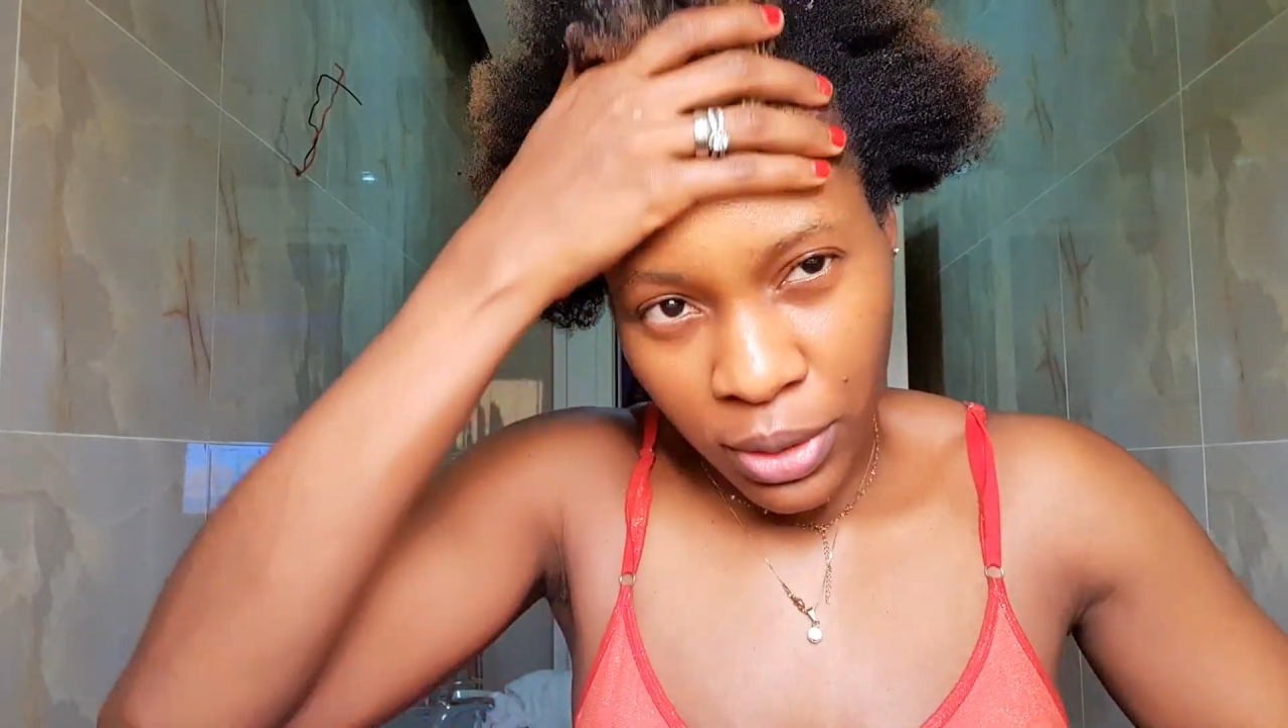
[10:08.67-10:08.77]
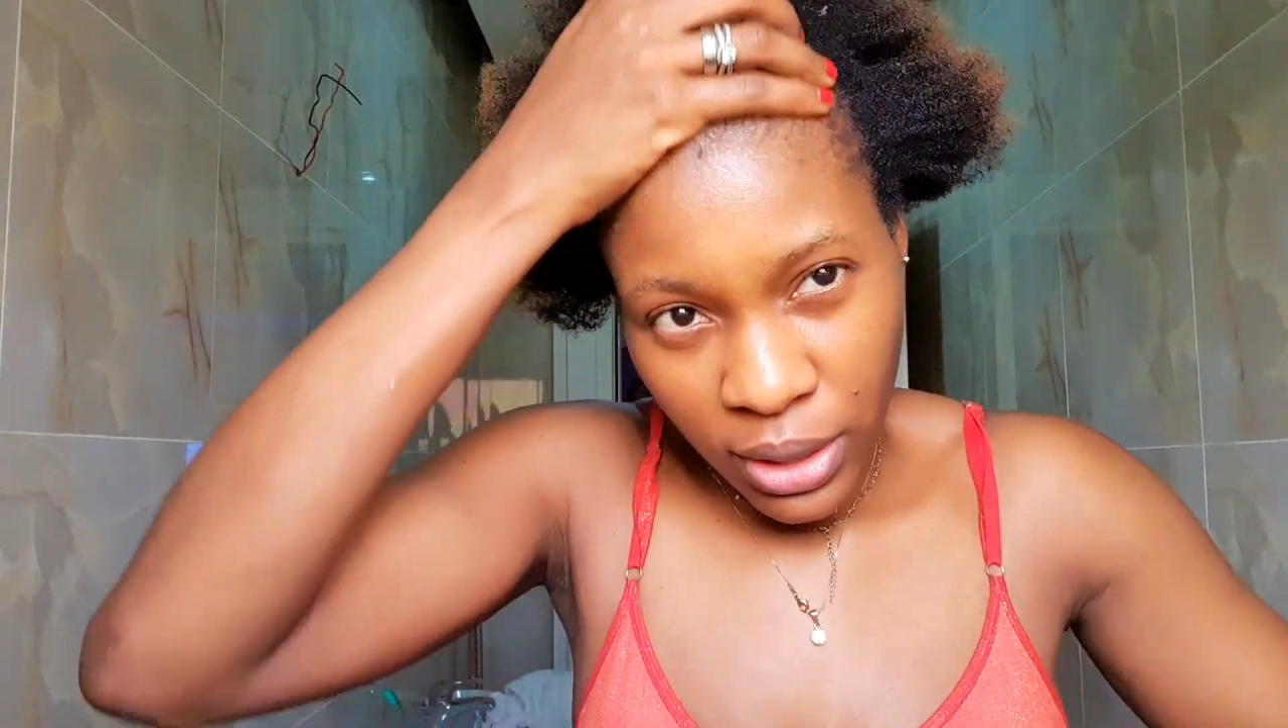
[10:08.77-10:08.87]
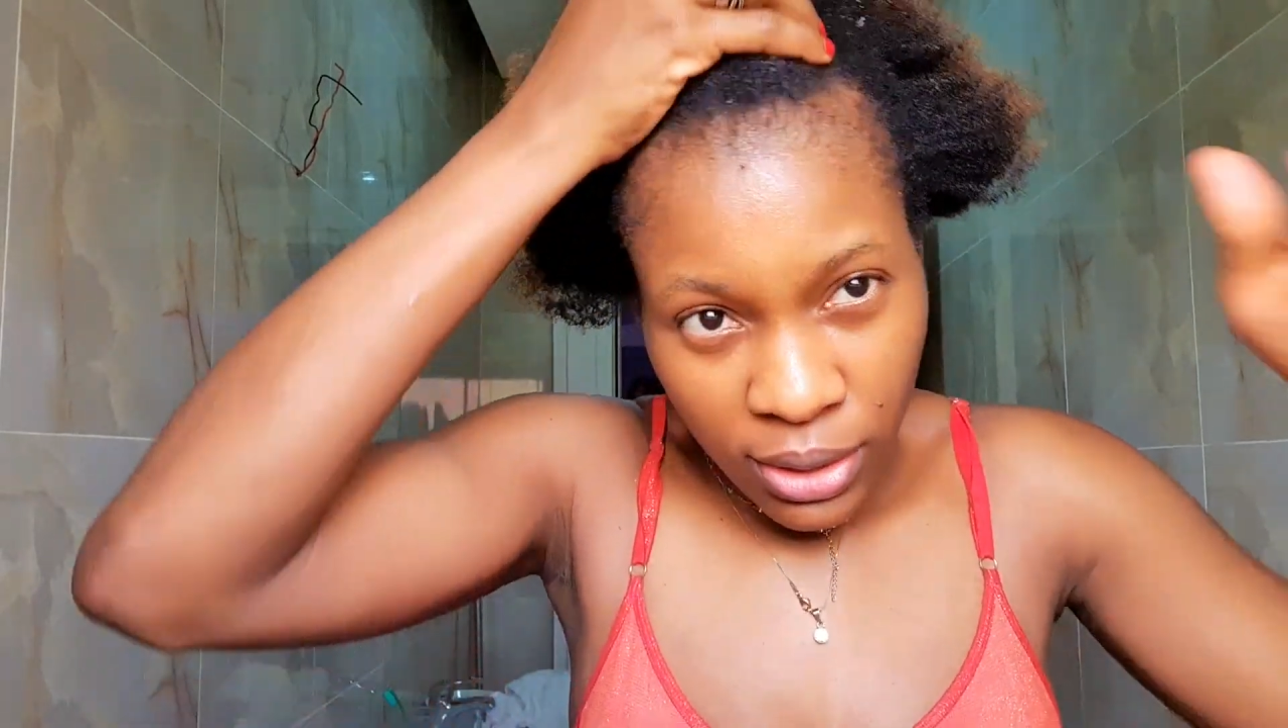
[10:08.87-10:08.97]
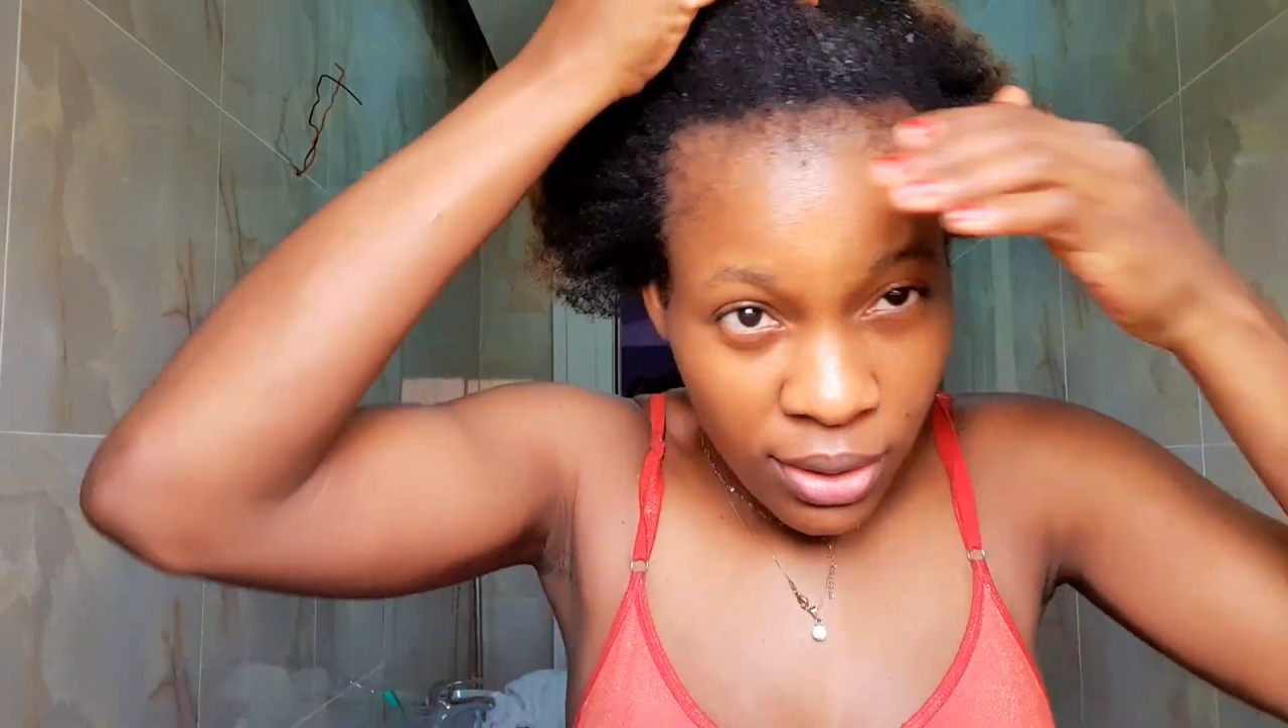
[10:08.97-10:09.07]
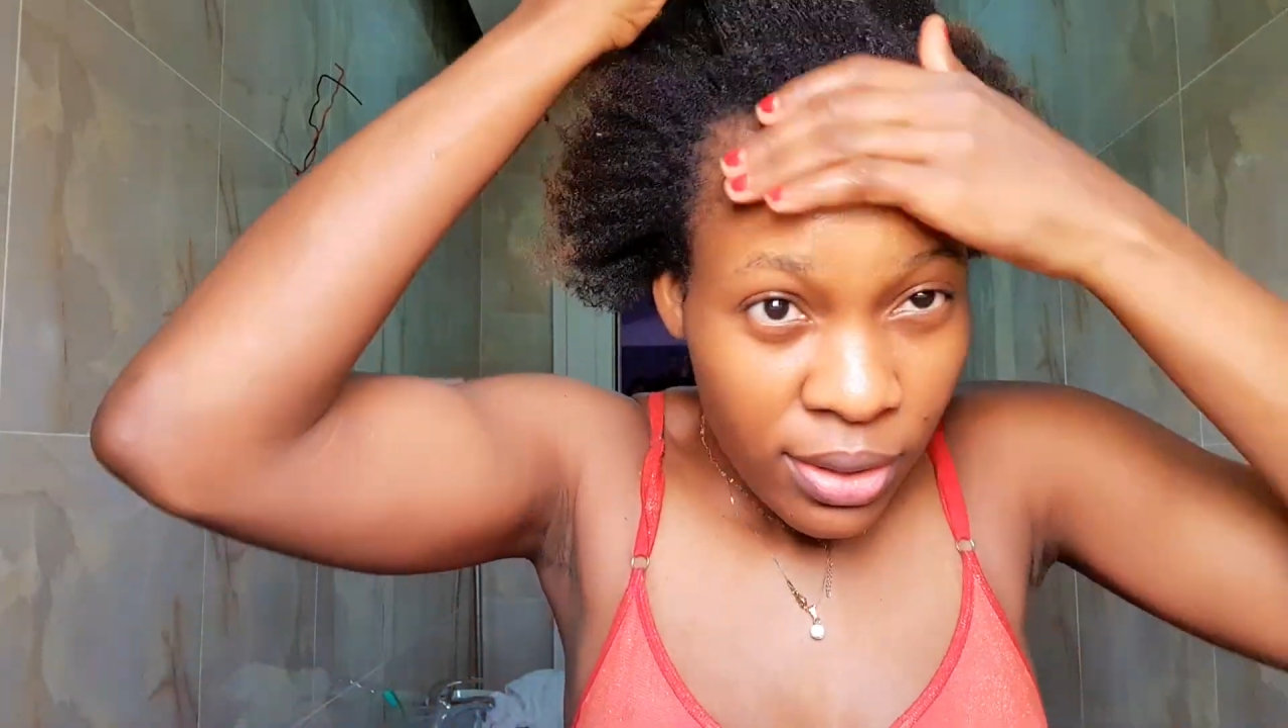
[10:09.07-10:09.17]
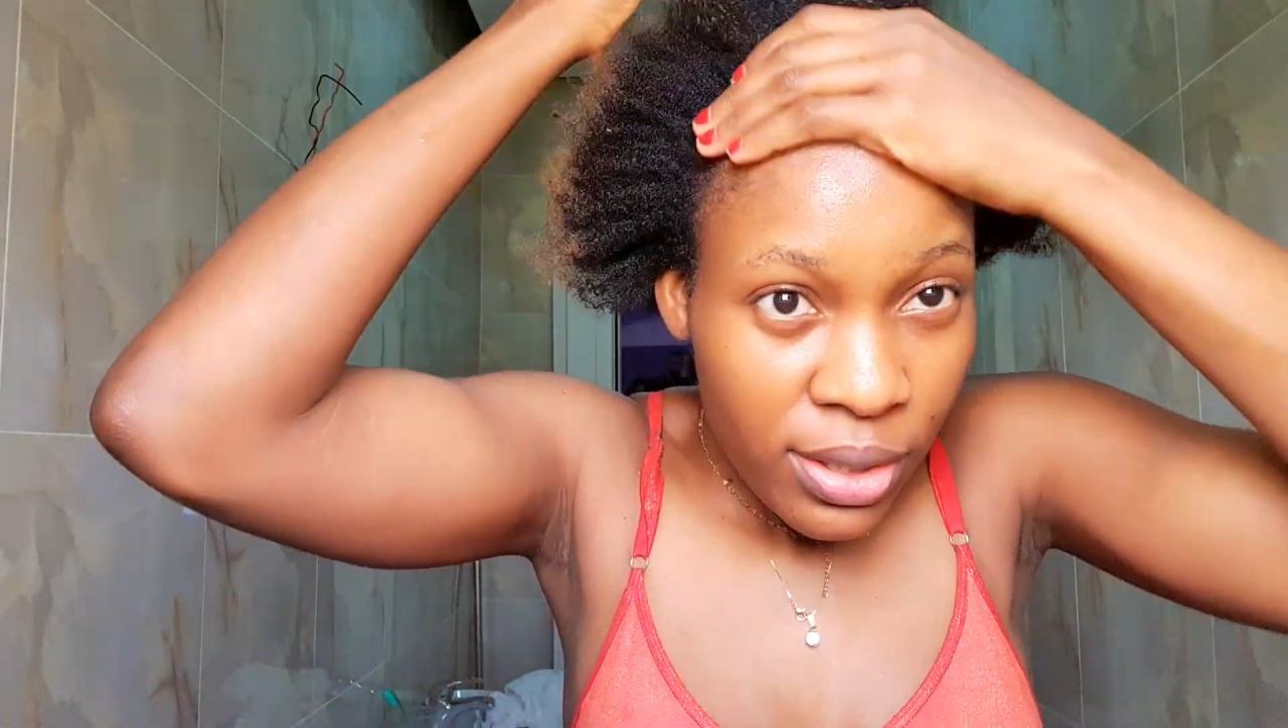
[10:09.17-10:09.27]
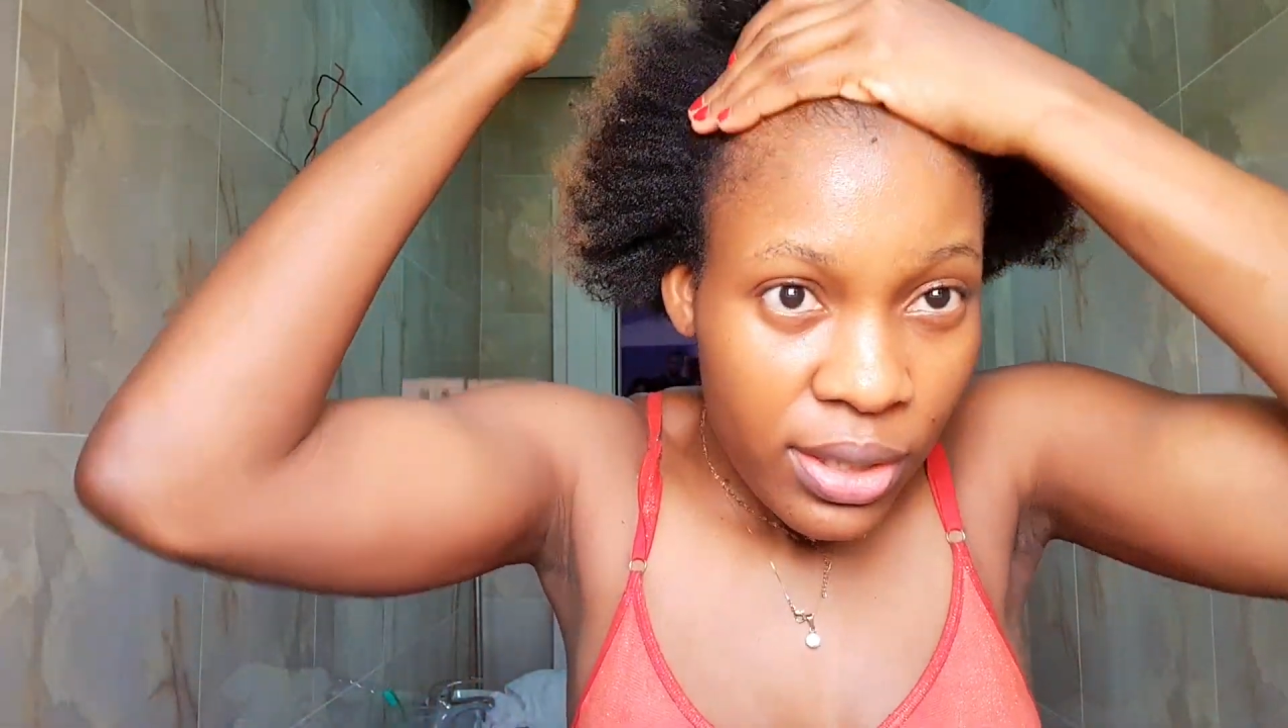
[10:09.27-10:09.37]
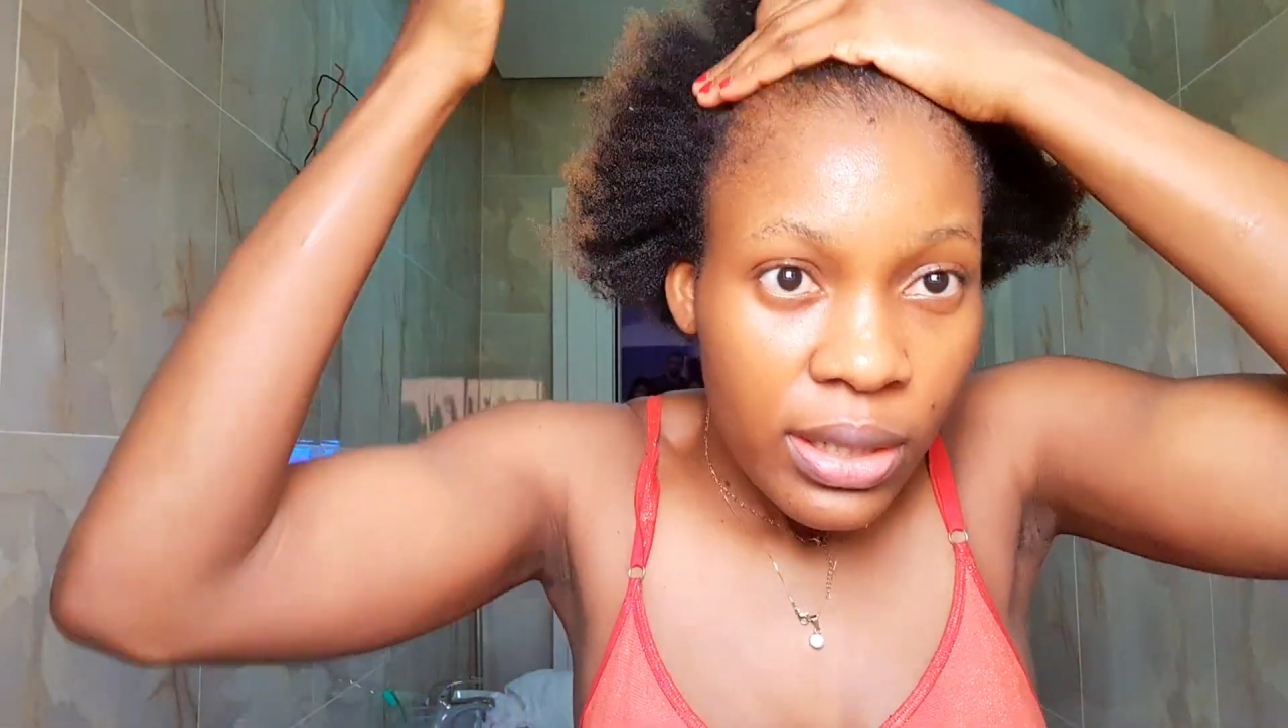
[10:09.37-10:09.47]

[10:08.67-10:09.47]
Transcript: this